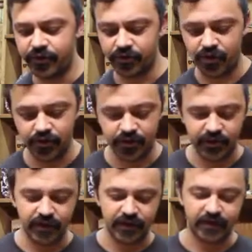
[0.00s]
note
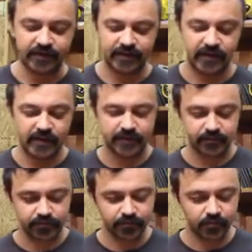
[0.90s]
is,
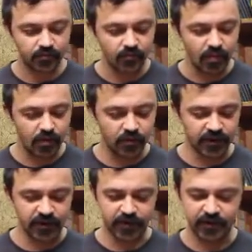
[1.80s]

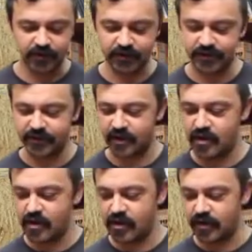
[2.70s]
because
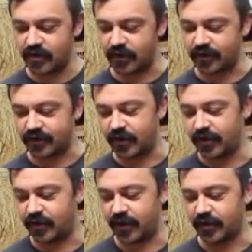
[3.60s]
it's
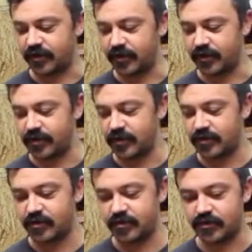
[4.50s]
unlikely
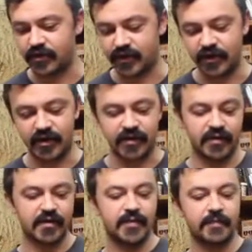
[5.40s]
to get
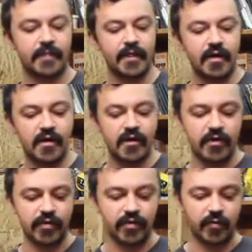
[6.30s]

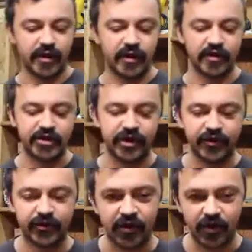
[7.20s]
the binding
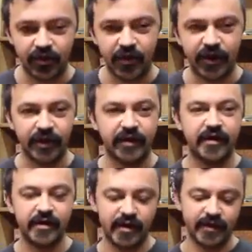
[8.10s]
channels cut away
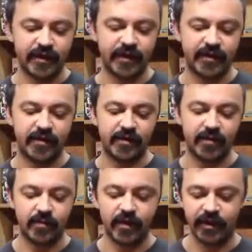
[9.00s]
and then the
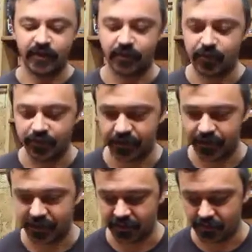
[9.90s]
binding and
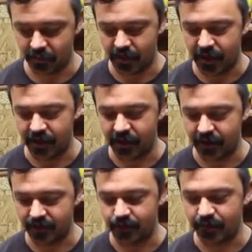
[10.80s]
purfling bent
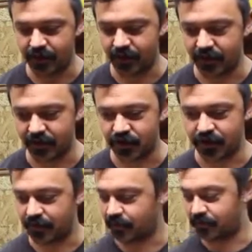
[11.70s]
and fit and
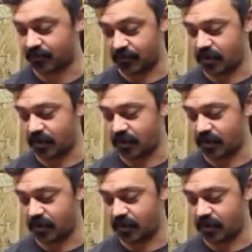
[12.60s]
shaped